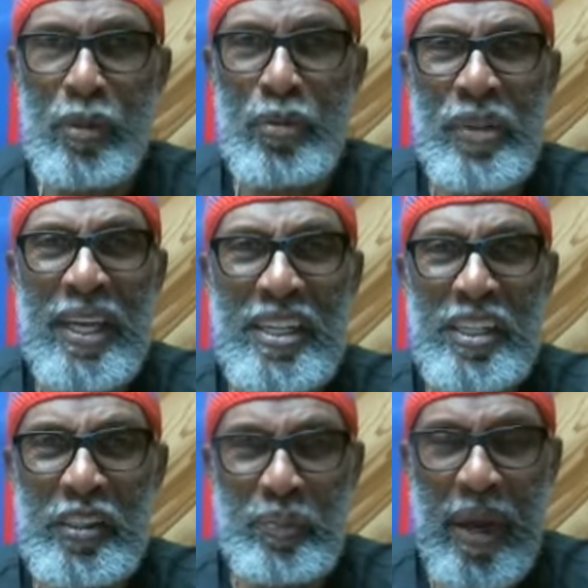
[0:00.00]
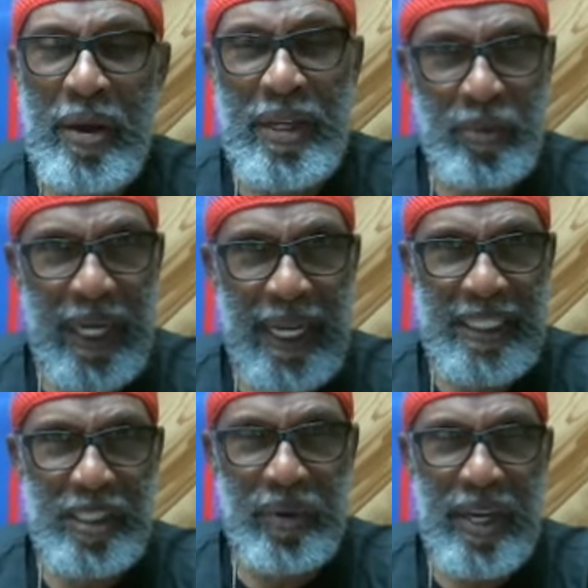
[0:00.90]
Who they disparage. What I
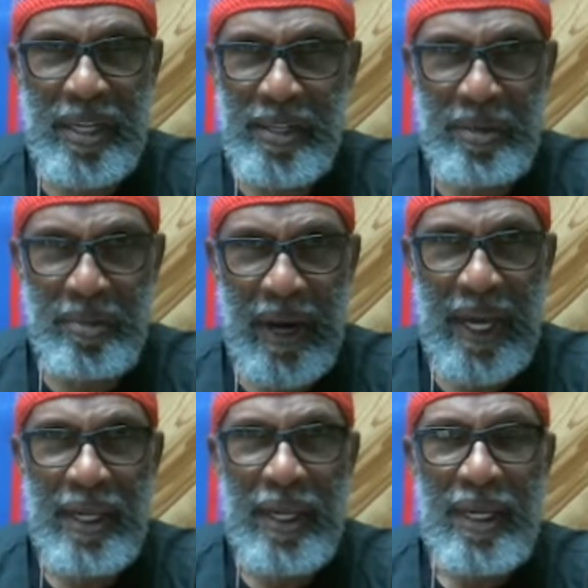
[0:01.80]
just read to you, right?